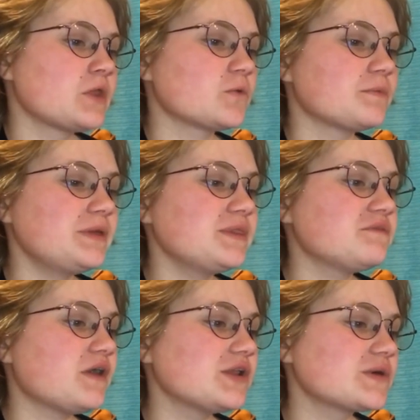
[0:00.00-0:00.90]
Repeat the
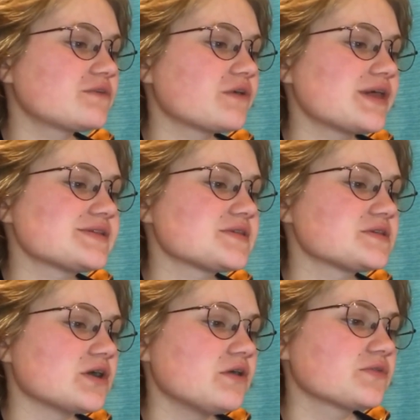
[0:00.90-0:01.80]
following phrase to the
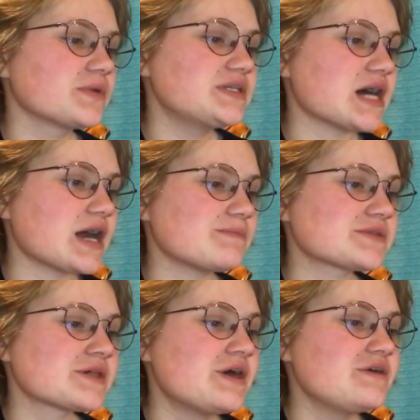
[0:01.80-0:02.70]
doll 3 times,
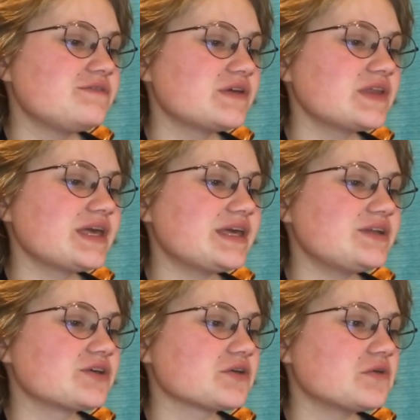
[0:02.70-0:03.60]
filling
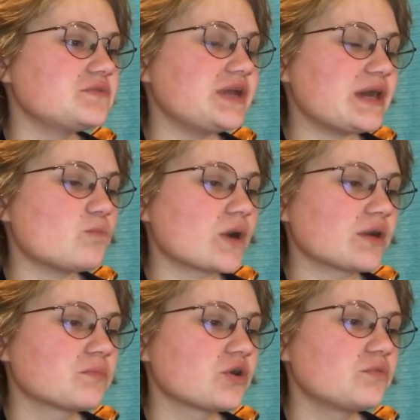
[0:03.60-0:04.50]
in your own name where
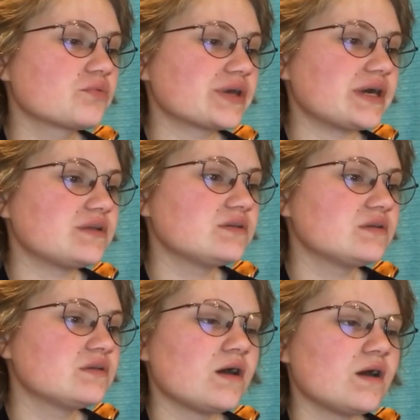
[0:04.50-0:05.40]
appropriate.
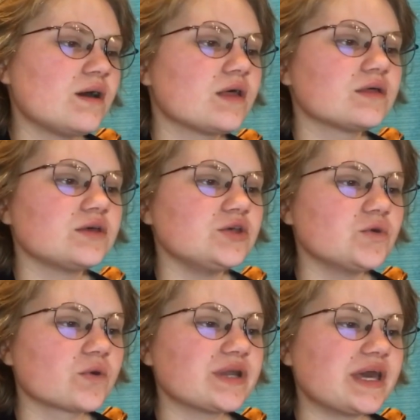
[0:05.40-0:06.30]

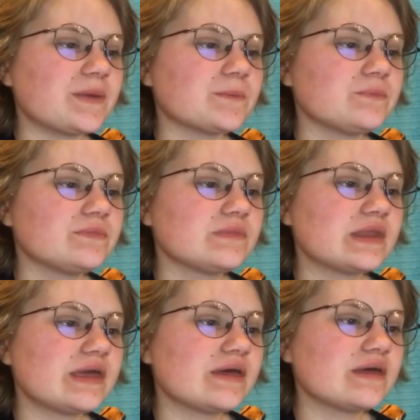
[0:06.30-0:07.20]
Your name,
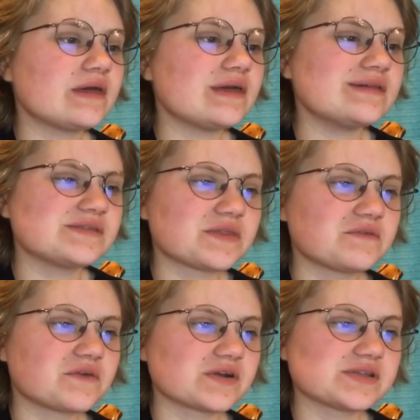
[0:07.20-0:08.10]
is
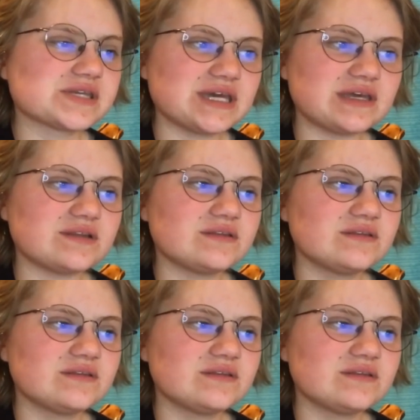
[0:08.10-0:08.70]
the first it.